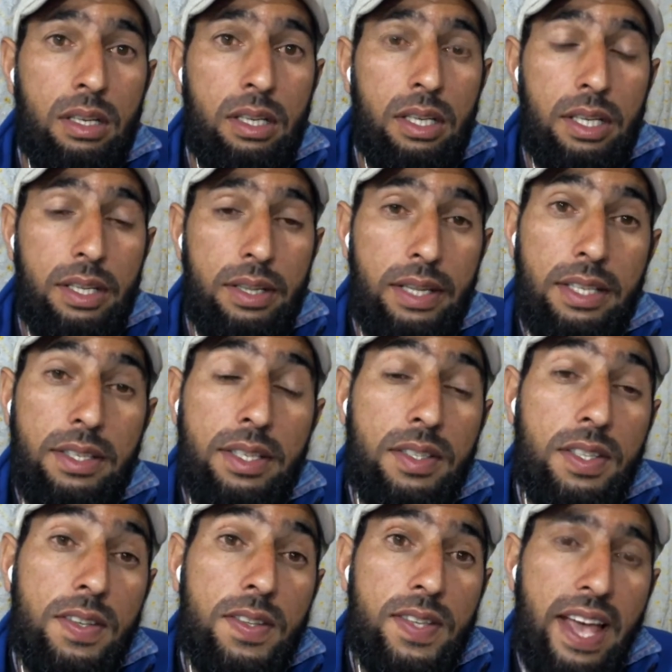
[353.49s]
This is the
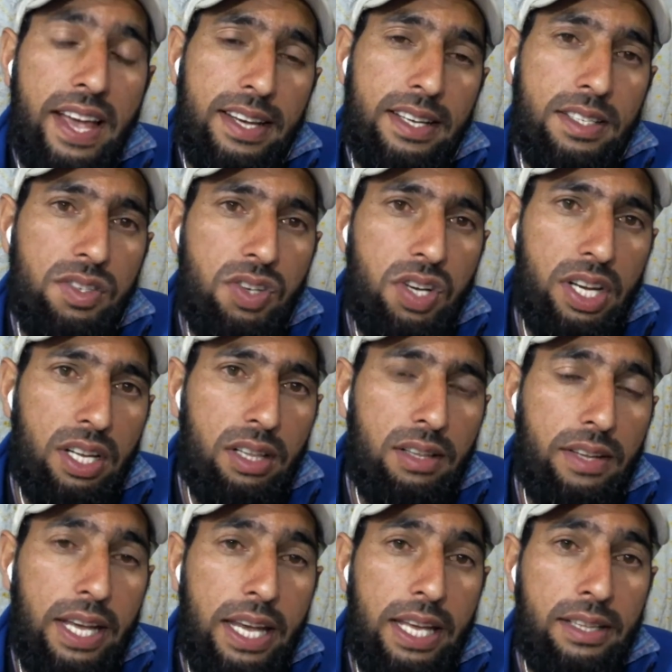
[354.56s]
second tale
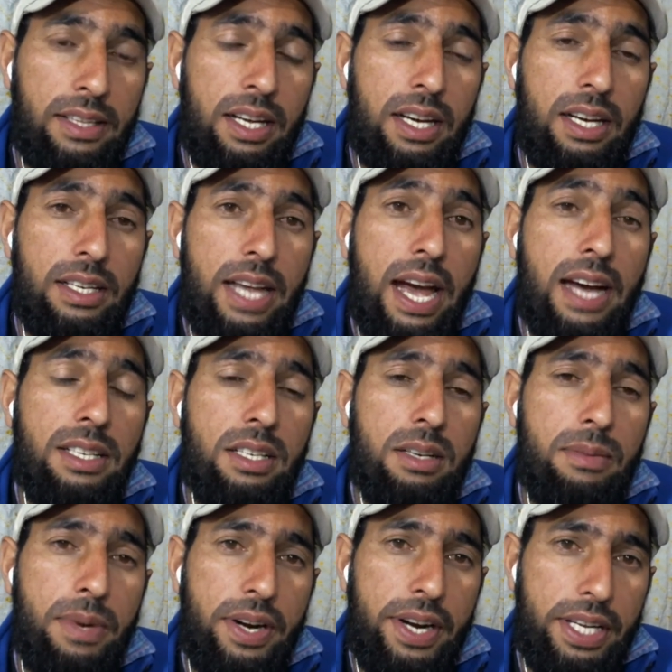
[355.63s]
in the
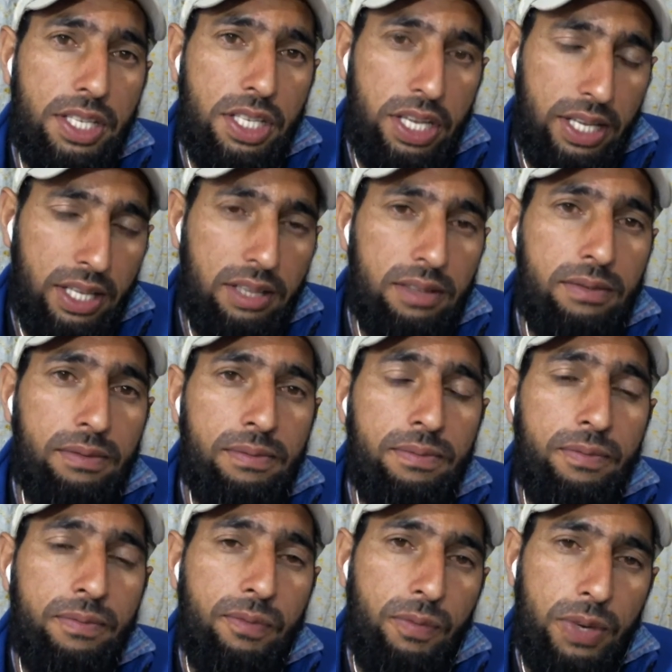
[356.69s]
Canterbury Tale,
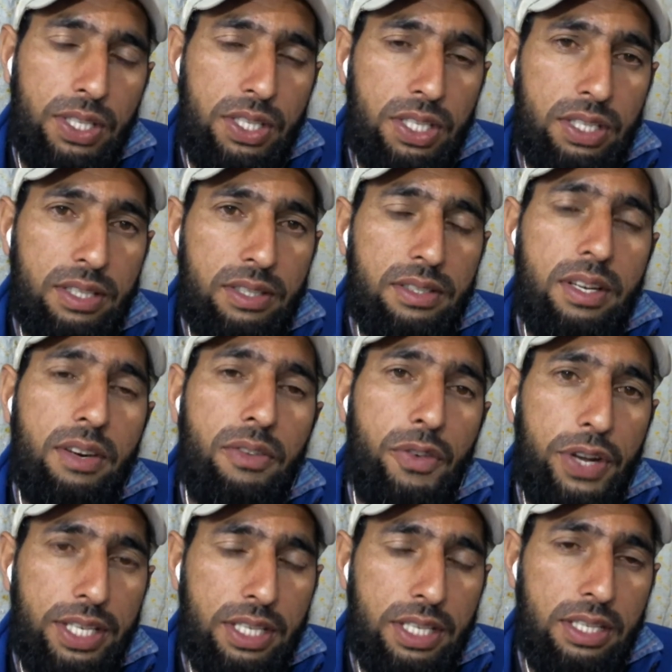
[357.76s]
which is
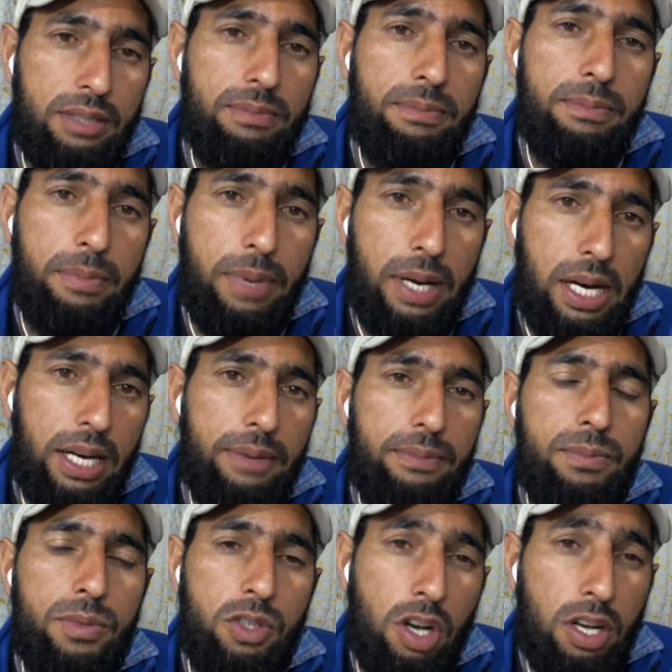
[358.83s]
written by
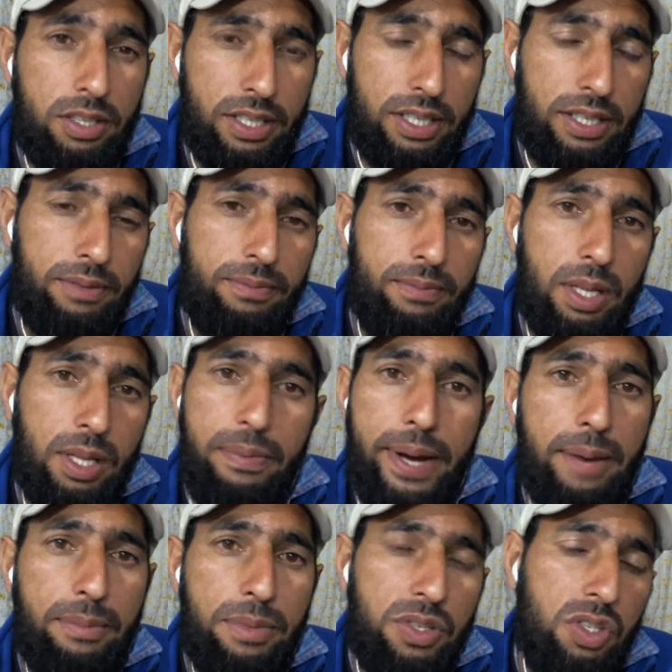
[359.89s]
Chaucer, the
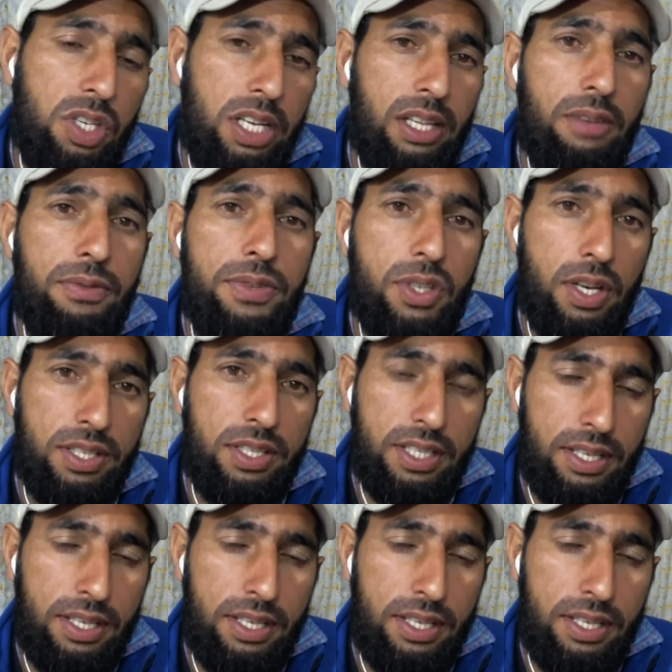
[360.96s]
famous tale of Chaucer.